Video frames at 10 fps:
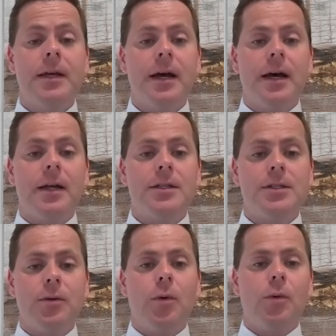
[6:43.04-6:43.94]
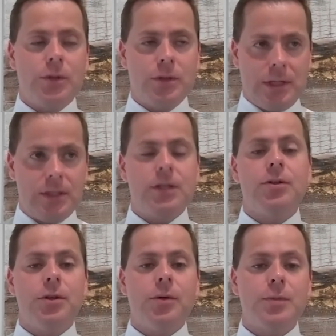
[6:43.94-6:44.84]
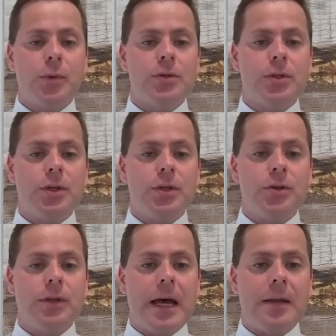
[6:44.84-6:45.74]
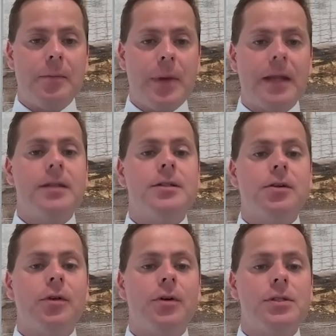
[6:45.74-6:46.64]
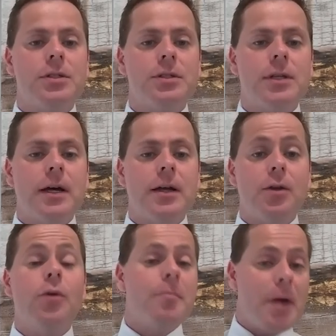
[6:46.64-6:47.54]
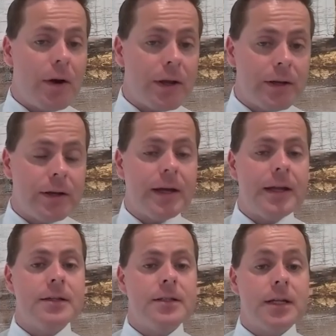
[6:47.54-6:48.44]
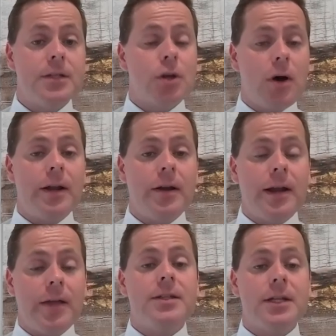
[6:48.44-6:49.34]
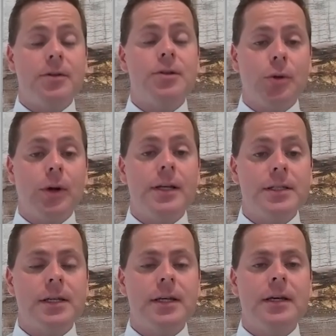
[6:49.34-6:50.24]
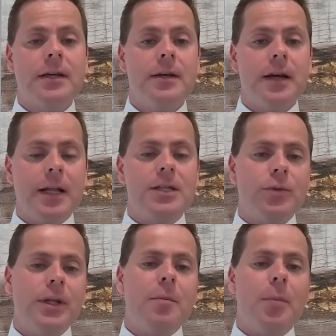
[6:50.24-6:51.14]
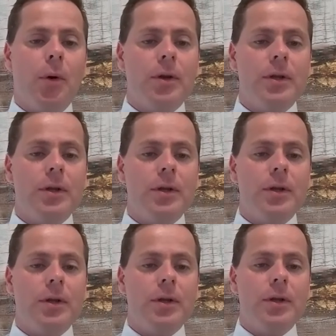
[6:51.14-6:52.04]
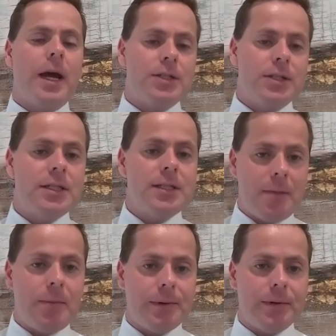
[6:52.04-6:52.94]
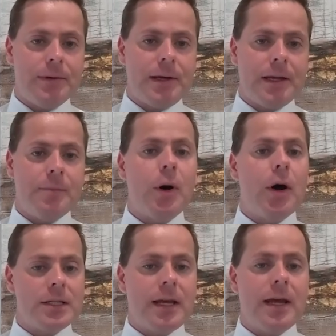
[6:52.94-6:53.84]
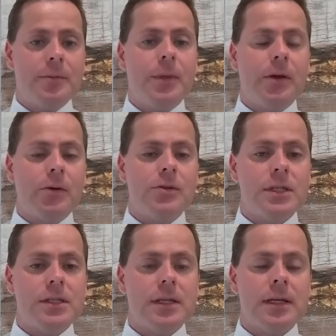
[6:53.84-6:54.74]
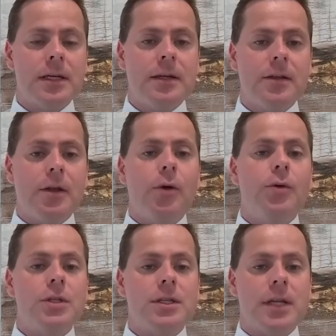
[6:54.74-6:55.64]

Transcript: And so what we'll continue to do is prosecute that patent across North America and China and other territories. And it's a really important value creation step in biotech, because those